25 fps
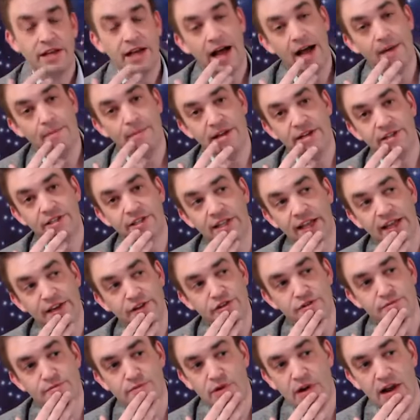I mentioned like
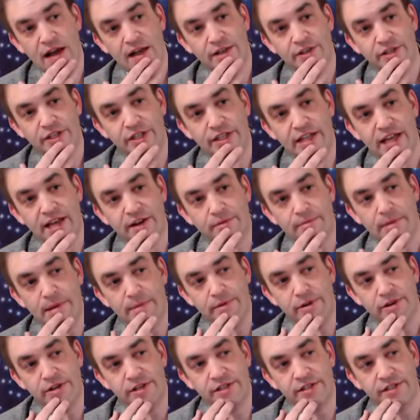numerology and that, or
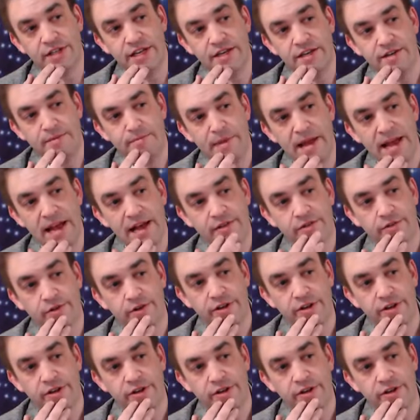maybe you're just into math,